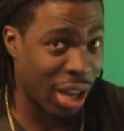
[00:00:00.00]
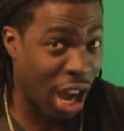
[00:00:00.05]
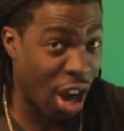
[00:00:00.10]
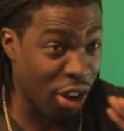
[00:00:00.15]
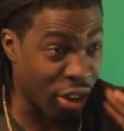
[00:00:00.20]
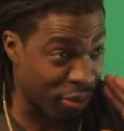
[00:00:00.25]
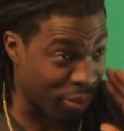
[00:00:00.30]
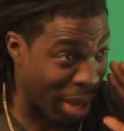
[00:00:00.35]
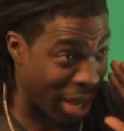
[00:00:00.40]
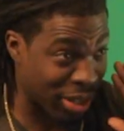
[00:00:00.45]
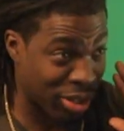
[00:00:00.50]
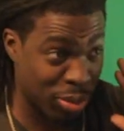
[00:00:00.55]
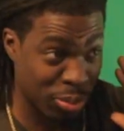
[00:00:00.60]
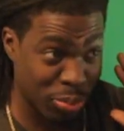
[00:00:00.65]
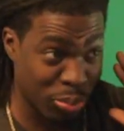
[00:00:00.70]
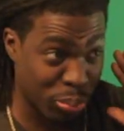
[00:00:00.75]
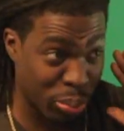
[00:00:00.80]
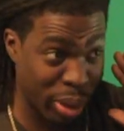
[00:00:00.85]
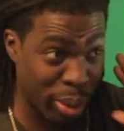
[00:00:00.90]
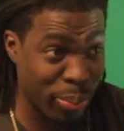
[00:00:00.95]
I'll even ask
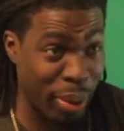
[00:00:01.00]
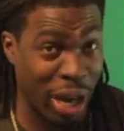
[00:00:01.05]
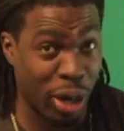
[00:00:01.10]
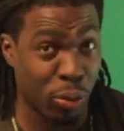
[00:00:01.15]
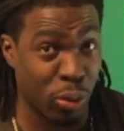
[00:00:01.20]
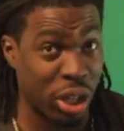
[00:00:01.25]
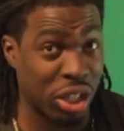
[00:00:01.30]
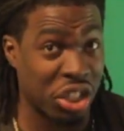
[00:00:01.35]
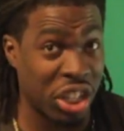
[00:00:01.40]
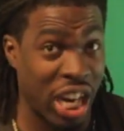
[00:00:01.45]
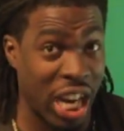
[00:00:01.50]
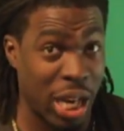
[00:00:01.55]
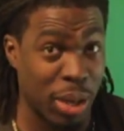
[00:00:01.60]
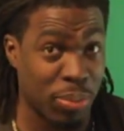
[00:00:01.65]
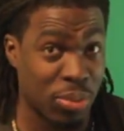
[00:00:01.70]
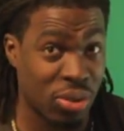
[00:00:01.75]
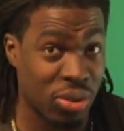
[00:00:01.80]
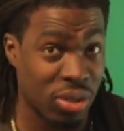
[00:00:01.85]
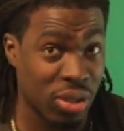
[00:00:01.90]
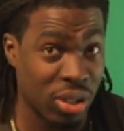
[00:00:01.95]
him to bring back Rick
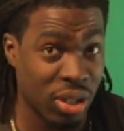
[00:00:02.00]
James.